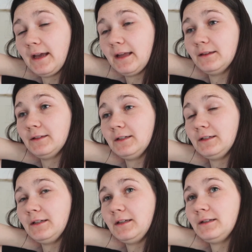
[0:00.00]
And
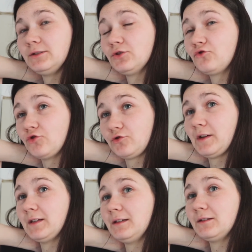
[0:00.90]
it, it's just
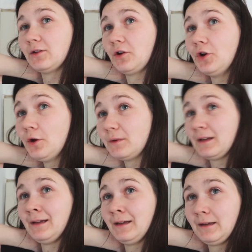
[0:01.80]
frustrating because I know
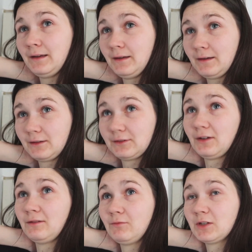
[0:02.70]
it. Because
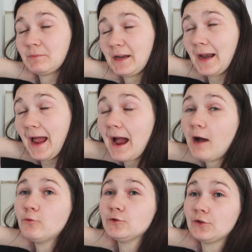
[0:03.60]
I spent
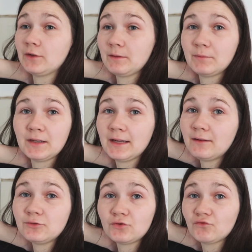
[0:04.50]
hours on it, but
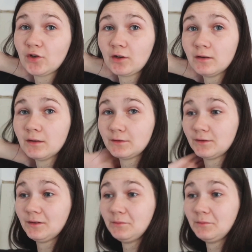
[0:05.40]
now I just forgot, you know